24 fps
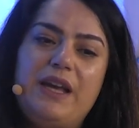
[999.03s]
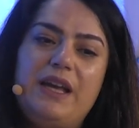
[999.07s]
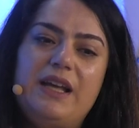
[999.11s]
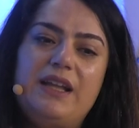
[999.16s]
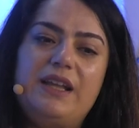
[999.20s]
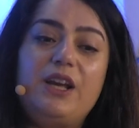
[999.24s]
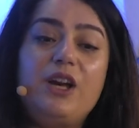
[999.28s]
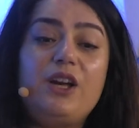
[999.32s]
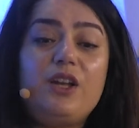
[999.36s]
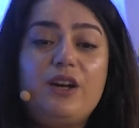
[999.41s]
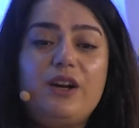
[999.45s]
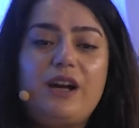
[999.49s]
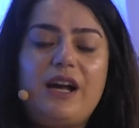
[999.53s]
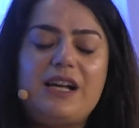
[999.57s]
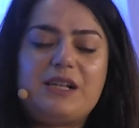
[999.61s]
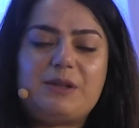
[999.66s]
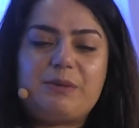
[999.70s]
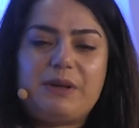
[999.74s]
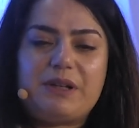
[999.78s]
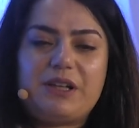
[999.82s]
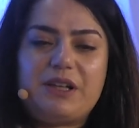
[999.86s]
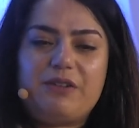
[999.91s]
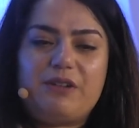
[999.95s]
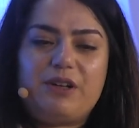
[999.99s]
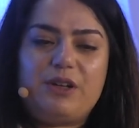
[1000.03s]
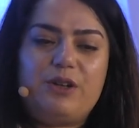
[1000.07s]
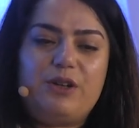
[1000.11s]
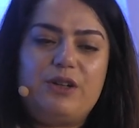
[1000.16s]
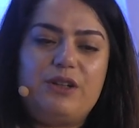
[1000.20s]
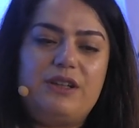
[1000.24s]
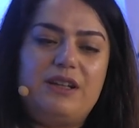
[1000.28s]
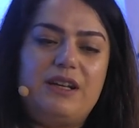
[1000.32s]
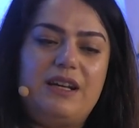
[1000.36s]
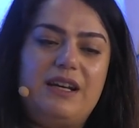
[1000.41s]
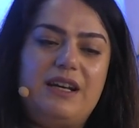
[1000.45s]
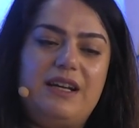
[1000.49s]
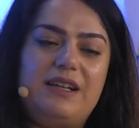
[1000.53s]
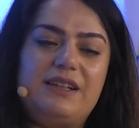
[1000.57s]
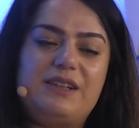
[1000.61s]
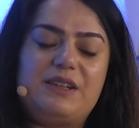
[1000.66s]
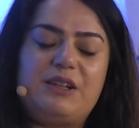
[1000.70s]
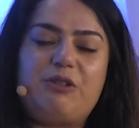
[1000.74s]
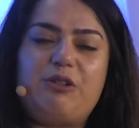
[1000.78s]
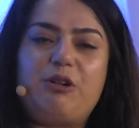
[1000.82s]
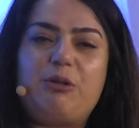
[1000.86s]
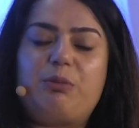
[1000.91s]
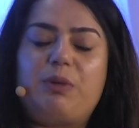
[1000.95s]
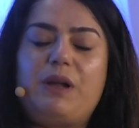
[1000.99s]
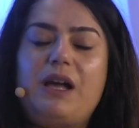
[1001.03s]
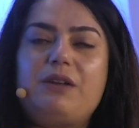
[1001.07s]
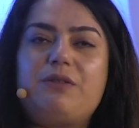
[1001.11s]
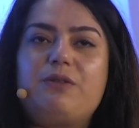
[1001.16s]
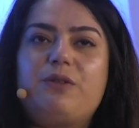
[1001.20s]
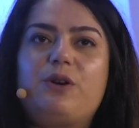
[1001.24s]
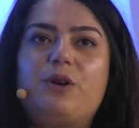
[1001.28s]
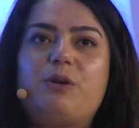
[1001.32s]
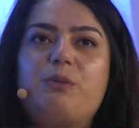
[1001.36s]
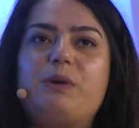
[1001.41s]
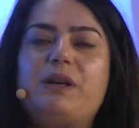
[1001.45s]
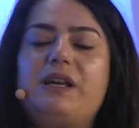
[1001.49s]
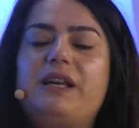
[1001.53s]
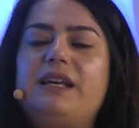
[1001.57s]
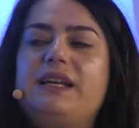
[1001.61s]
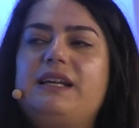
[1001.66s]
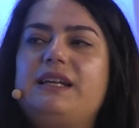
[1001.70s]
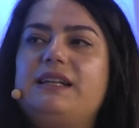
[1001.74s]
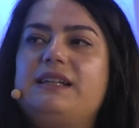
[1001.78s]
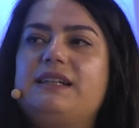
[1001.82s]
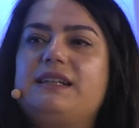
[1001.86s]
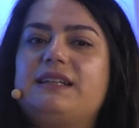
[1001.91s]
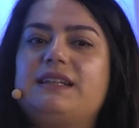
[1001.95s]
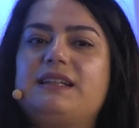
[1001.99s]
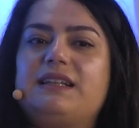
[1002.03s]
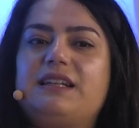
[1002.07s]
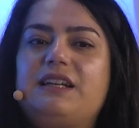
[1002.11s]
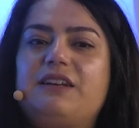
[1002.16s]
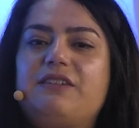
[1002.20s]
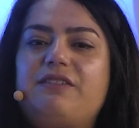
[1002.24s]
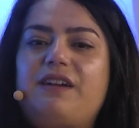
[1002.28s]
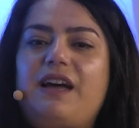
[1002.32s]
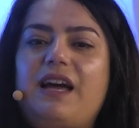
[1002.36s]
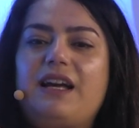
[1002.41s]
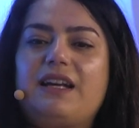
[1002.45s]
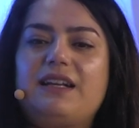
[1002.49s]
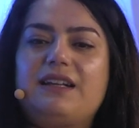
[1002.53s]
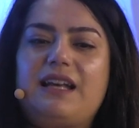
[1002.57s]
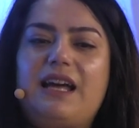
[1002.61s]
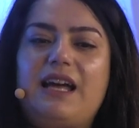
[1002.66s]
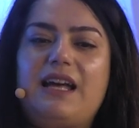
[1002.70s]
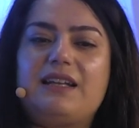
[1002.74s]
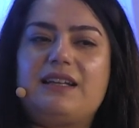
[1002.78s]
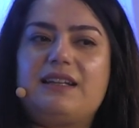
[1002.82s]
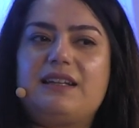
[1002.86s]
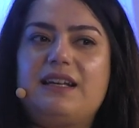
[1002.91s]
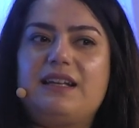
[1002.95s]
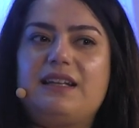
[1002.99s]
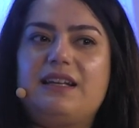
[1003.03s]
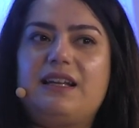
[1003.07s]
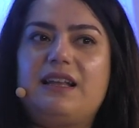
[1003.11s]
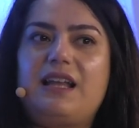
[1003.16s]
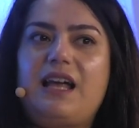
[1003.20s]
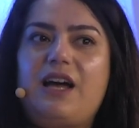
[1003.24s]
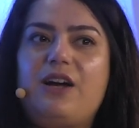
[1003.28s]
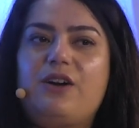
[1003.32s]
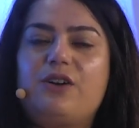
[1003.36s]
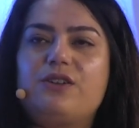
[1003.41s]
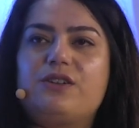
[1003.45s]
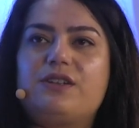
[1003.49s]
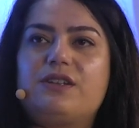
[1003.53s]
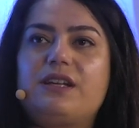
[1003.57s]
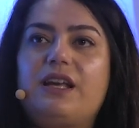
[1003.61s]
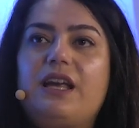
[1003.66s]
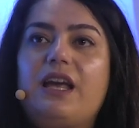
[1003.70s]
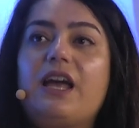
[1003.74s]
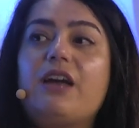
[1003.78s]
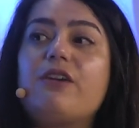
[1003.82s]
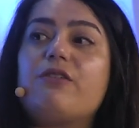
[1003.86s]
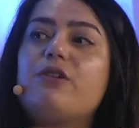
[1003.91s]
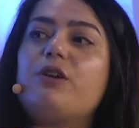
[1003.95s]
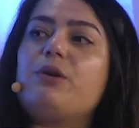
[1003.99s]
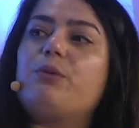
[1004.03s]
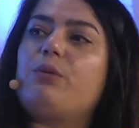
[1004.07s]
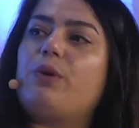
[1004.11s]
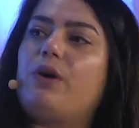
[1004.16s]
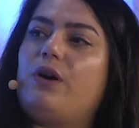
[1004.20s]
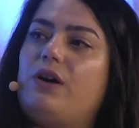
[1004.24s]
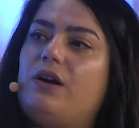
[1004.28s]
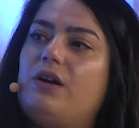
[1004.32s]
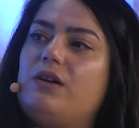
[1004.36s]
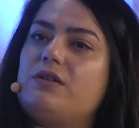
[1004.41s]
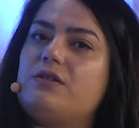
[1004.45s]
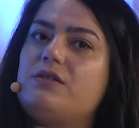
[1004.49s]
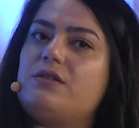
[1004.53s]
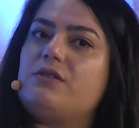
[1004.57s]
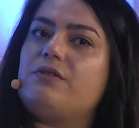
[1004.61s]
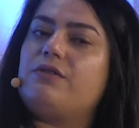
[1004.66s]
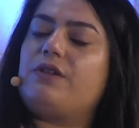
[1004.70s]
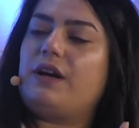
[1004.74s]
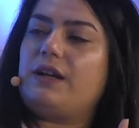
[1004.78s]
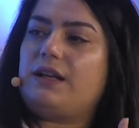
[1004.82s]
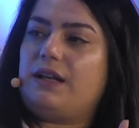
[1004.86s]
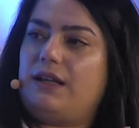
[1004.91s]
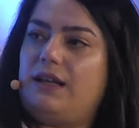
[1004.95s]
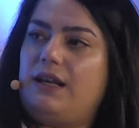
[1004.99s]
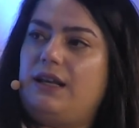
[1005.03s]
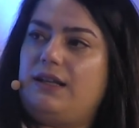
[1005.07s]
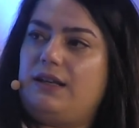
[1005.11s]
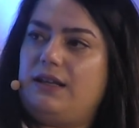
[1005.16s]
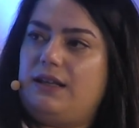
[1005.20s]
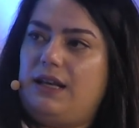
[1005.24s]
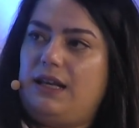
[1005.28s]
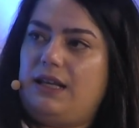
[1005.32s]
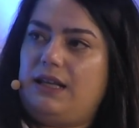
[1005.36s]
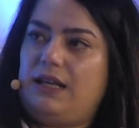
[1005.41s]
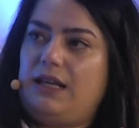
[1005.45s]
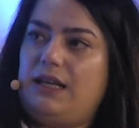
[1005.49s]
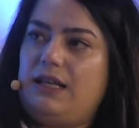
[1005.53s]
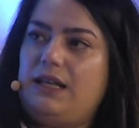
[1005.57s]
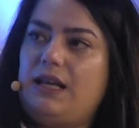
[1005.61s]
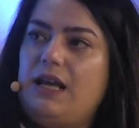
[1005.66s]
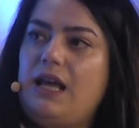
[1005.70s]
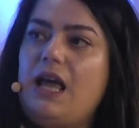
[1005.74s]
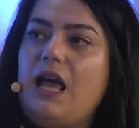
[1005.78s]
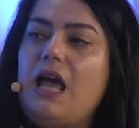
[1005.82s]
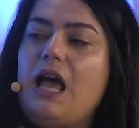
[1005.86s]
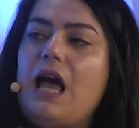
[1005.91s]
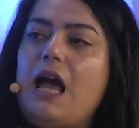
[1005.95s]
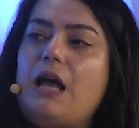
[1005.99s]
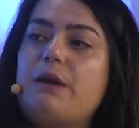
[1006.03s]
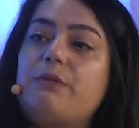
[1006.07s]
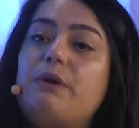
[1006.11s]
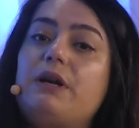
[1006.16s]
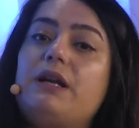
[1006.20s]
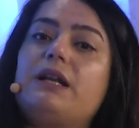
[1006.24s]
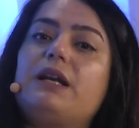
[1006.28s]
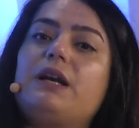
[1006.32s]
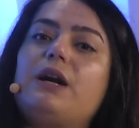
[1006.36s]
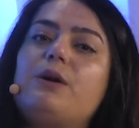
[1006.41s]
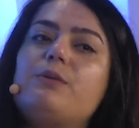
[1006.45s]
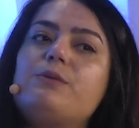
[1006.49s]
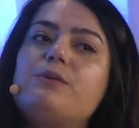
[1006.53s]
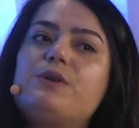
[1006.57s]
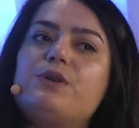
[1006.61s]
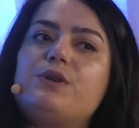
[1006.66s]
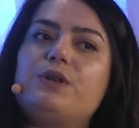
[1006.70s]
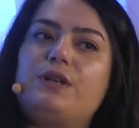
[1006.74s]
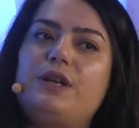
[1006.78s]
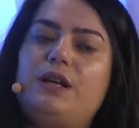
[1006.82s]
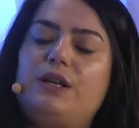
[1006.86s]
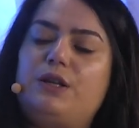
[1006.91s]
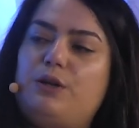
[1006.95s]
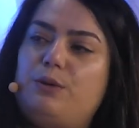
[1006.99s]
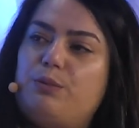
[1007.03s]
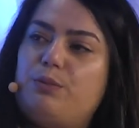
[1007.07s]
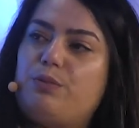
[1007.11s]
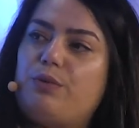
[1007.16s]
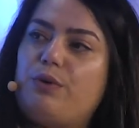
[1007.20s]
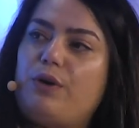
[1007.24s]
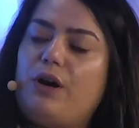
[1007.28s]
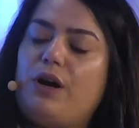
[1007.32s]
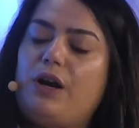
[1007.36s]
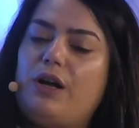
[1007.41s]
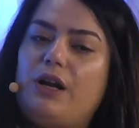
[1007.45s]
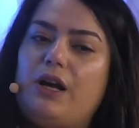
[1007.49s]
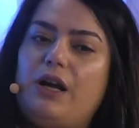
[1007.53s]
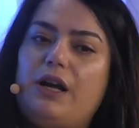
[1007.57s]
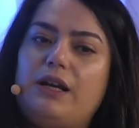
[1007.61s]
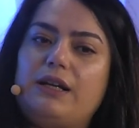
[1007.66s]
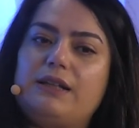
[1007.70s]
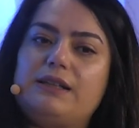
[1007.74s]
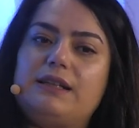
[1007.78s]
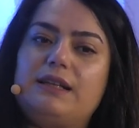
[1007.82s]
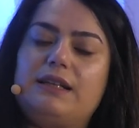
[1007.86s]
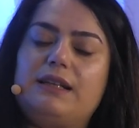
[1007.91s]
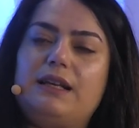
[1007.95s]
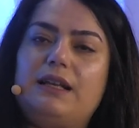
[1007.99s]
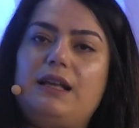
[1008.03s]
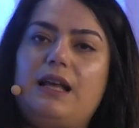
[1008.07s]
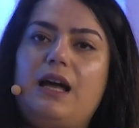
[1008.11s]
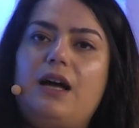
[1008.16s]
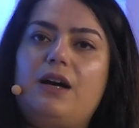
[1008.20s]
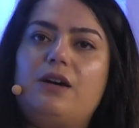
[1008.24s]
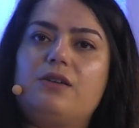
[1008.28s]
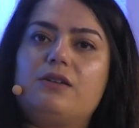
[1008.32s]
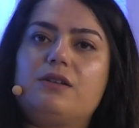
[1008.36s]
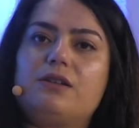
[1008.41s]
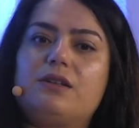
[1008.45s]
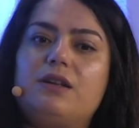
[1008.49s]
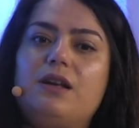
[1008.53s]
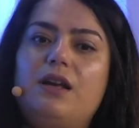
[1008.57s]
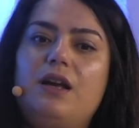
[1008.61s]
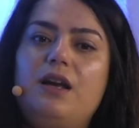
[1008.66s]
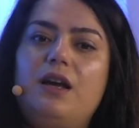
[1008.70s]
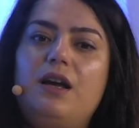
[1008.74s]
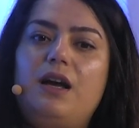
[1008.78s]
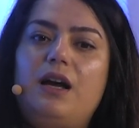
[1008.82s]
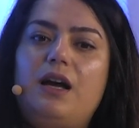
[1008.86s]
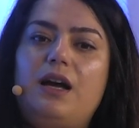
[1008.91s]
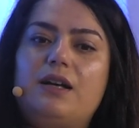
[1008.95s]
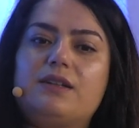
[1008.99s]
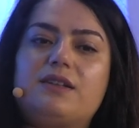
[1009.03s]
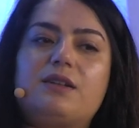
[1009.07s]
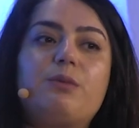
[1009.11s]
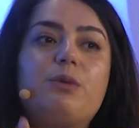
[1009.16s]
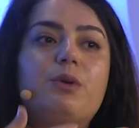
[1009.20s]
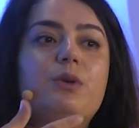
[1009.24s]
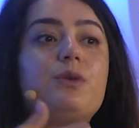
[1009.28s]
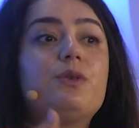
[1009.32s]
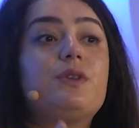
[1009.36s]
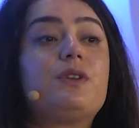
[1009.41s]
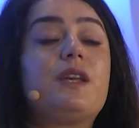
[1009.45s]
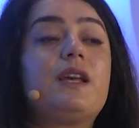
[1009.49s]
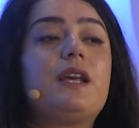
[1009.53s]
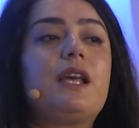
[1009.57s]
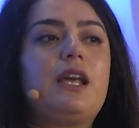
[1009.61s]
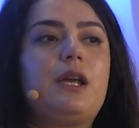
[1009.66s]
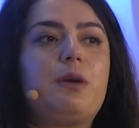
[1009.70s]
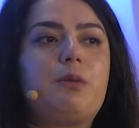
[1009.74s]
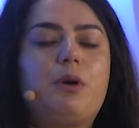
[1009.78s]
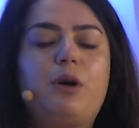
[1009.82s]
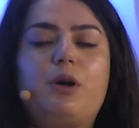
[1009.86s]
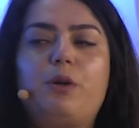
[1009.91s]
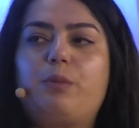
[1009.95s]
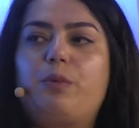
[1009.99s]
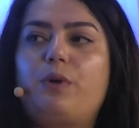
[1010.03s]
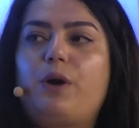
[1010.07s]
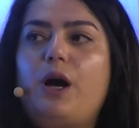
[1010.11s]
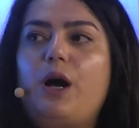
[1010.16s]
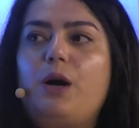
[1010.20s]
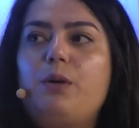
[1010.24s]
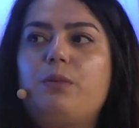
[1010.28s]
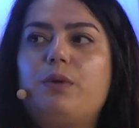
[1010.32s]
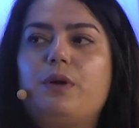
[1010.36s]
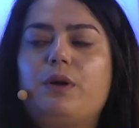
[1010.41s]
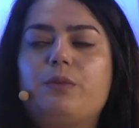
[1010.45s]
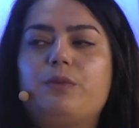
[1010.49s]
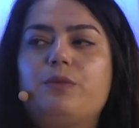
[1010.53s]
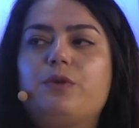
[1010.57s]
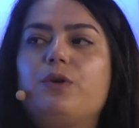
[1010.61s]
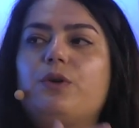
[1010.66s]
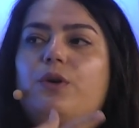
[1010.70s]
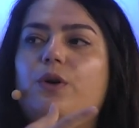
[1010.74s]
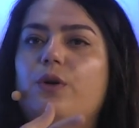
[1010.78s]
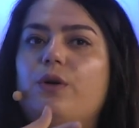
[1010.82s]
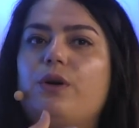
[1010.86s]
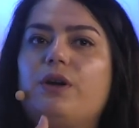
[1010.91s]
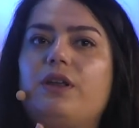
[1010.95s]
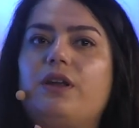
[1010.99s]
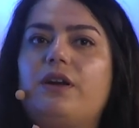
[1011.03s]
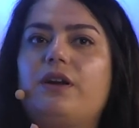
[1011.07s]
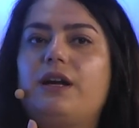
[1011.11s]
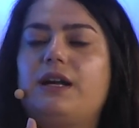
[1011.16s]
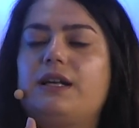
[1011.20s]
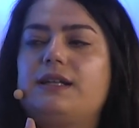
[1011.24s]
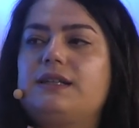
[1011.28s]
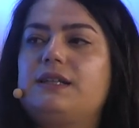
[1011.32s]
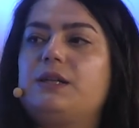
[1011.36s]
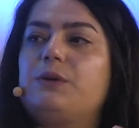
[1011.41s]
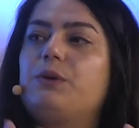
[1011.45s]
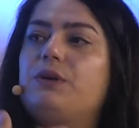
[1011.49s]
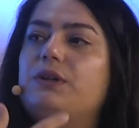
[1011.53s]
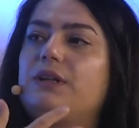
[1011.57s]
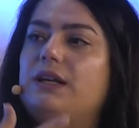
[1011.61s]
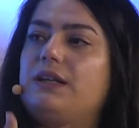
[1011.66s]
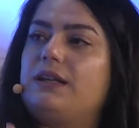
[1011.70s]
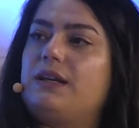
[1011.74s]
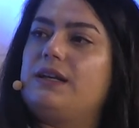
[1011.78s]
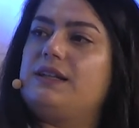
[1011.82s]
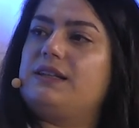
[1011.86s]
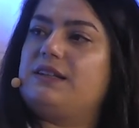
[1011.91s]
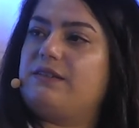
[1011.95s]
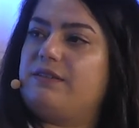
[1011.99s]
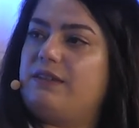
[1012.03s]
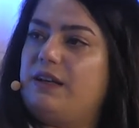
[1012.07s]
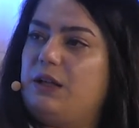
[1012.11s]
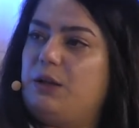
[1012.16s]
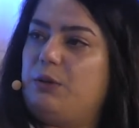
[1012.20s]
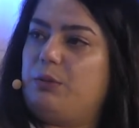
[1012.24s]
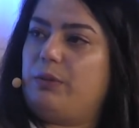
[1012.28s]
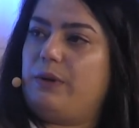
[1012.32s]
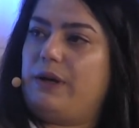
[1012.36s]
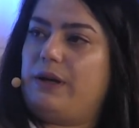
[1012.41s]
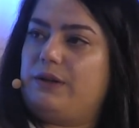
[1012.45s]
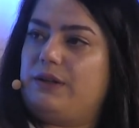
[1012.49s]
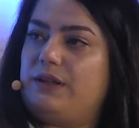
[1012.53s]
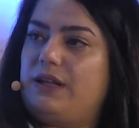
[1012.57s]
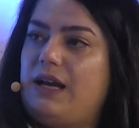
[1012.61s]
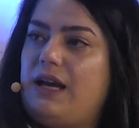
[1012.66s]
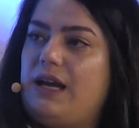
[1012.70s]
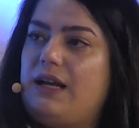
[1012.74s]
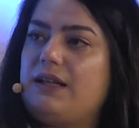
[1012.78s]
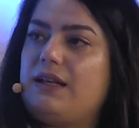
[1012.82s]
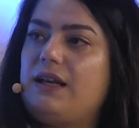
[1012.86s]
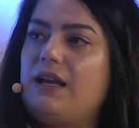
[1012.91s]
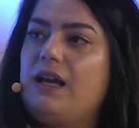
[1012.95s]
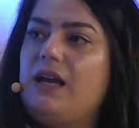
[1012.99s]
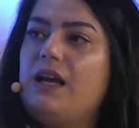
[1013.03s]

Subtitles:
The other aspect of a good discovery platform is the fact that it allows everyone to find the data they need. And when it comes to data products, it allows someone who's thinking about a problem to go in there and see what data is available about that.